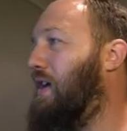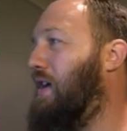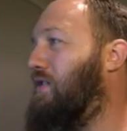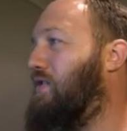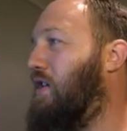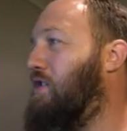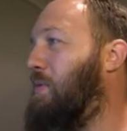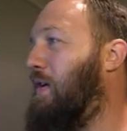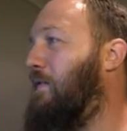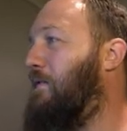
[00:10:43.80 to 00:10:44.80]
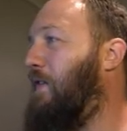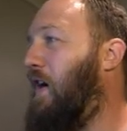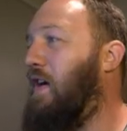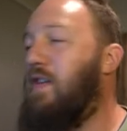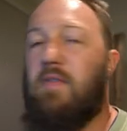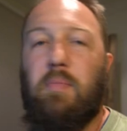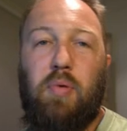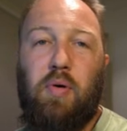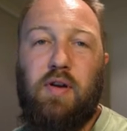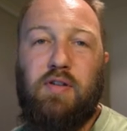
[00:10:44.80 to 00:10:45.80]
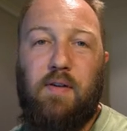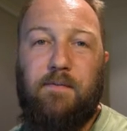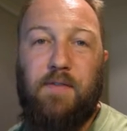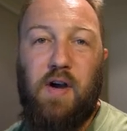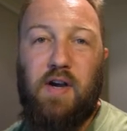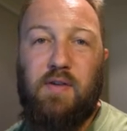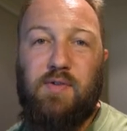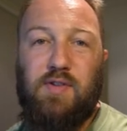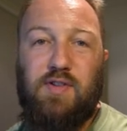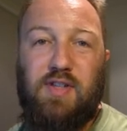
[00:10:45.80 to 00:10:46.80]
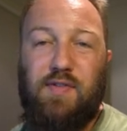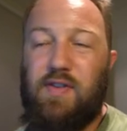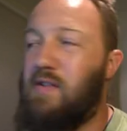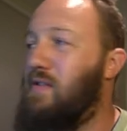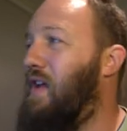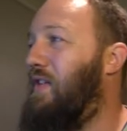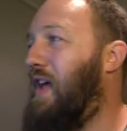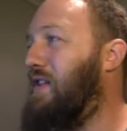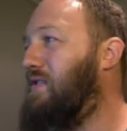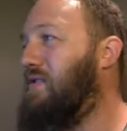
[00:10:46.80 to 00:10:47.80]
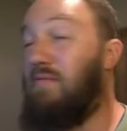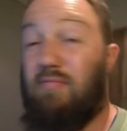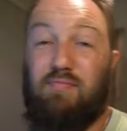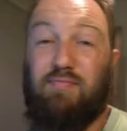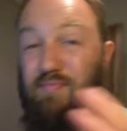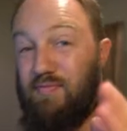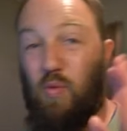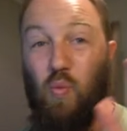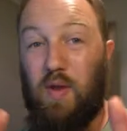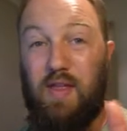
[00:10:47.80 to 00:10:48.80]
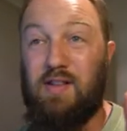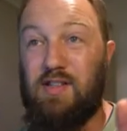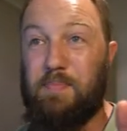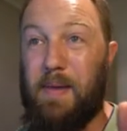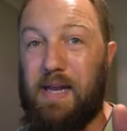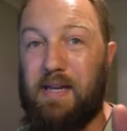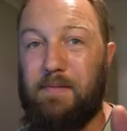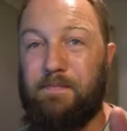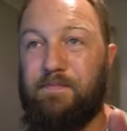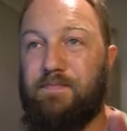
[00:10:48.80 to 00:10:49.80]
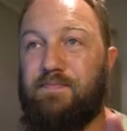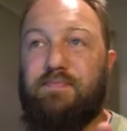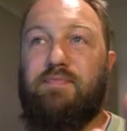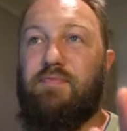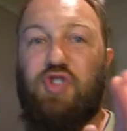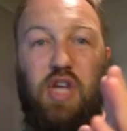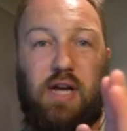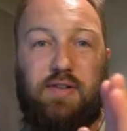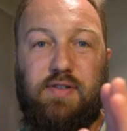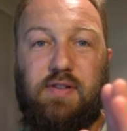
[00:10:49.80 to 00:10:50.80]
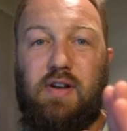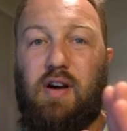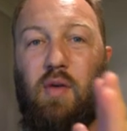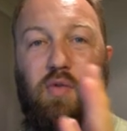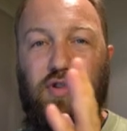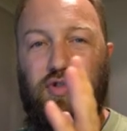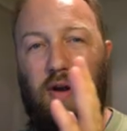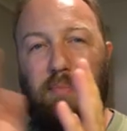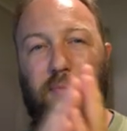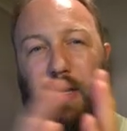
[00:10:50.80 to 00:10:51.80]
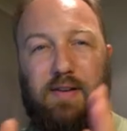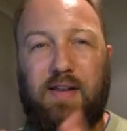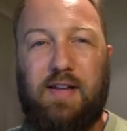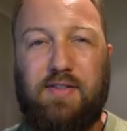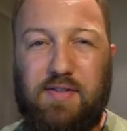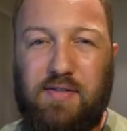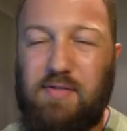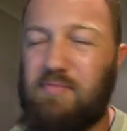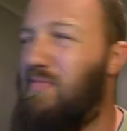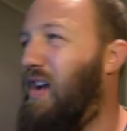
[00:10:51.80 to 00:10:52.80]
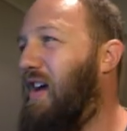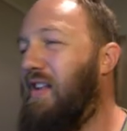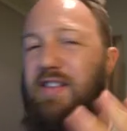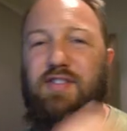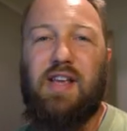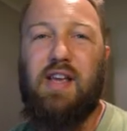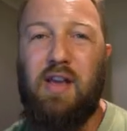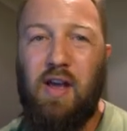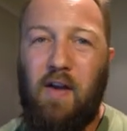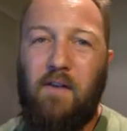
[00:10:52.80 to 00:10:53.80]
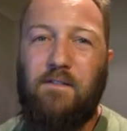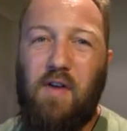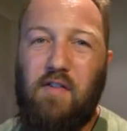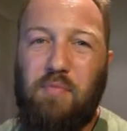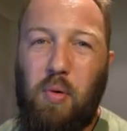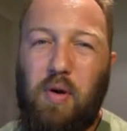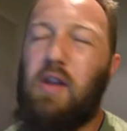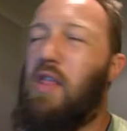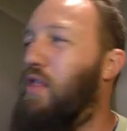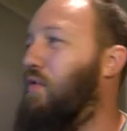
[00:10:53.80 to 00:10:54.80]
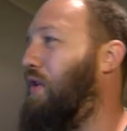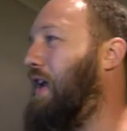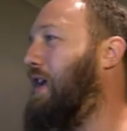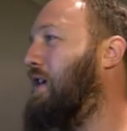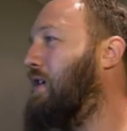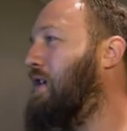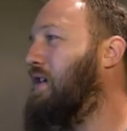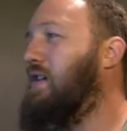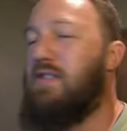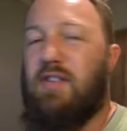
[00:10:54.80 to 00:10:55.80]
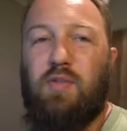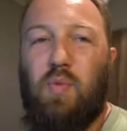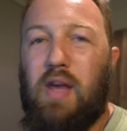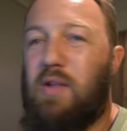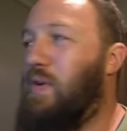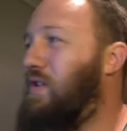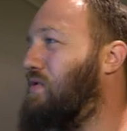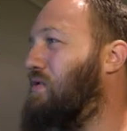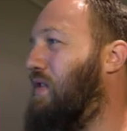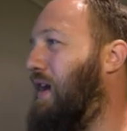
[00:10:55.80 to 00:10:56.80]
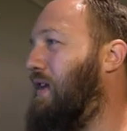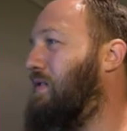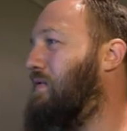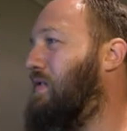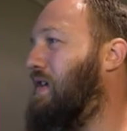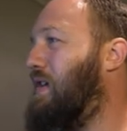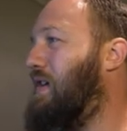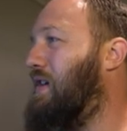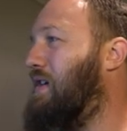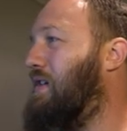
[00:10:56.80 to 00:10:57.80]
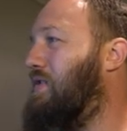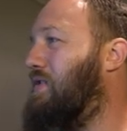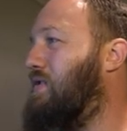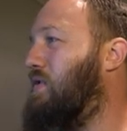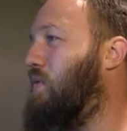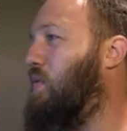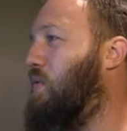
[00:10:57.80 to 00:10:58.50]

is going to be 5.57. Now that's within spec. Just, I want to try and bring it down to, well, let's say 5.3. So the way that we do that is